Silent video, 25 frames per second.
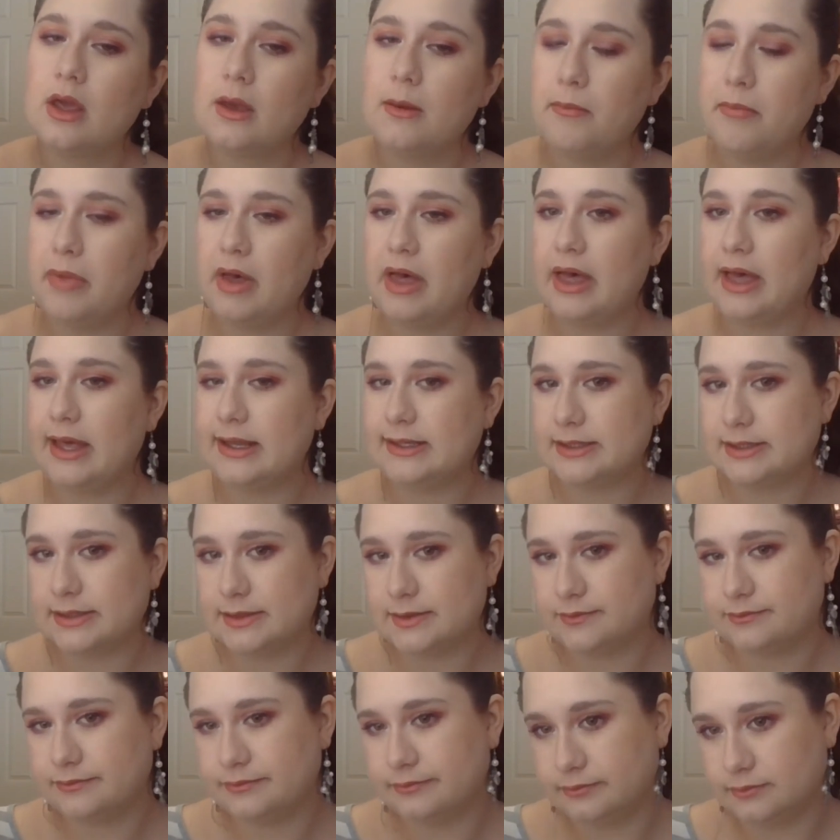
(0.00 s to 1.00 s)
But
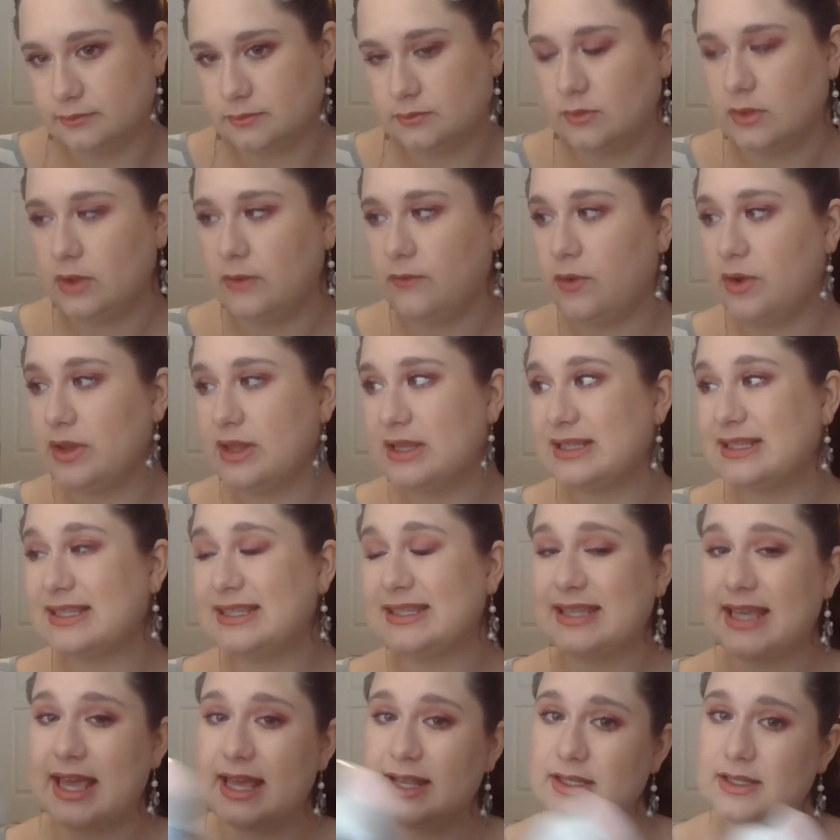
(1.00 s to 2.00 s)
for the
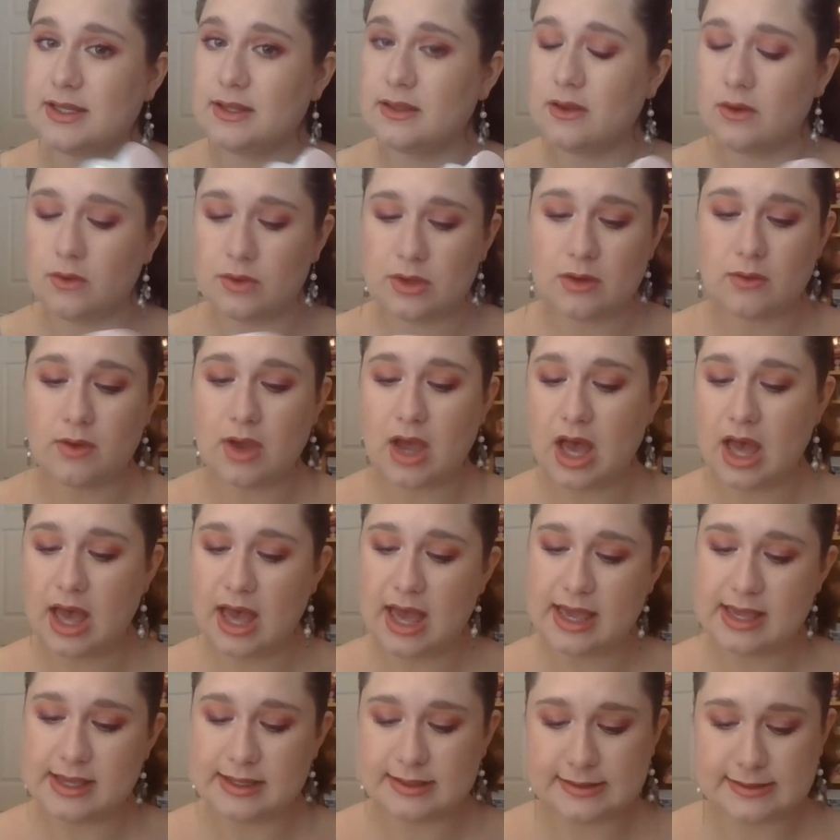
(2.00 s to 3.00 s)
scent, though, you
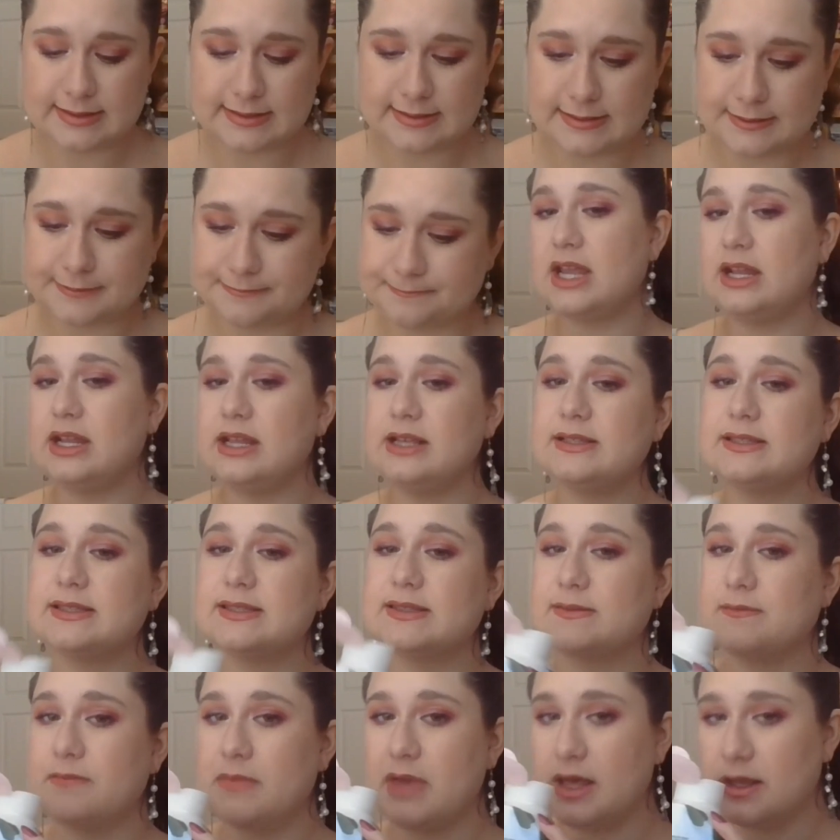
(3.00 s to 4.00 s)
guys, it
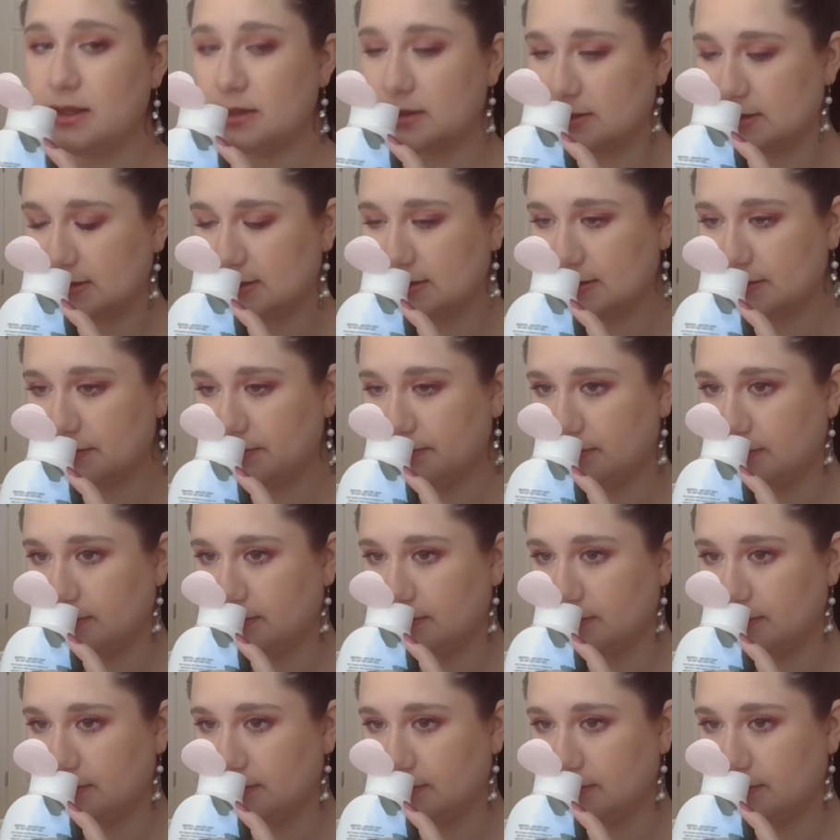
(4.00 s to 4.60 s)
smells